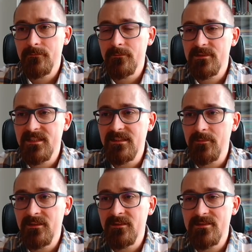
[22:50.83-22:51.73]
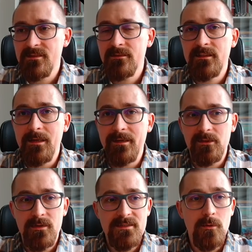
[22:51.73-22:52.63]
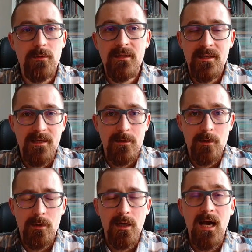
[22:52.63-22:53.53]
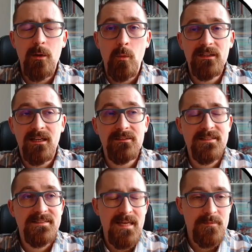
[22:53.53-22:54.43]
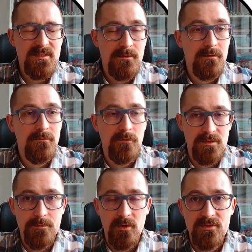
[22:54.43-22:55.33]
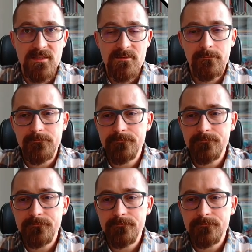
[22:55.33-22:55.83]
set up in this directory. So what are the steps for the process?